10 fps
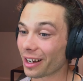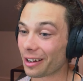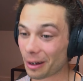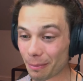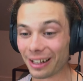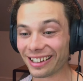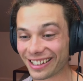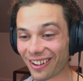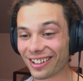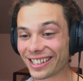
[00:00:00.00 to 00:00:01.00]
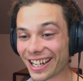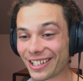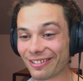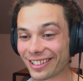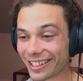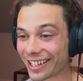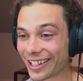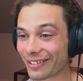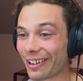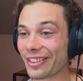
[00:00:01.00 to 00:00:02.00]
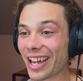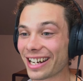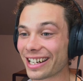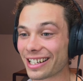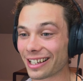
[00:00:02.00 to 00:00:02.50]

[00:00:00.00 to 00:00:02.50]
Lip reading: $1 million get you in Saskatchewan? That is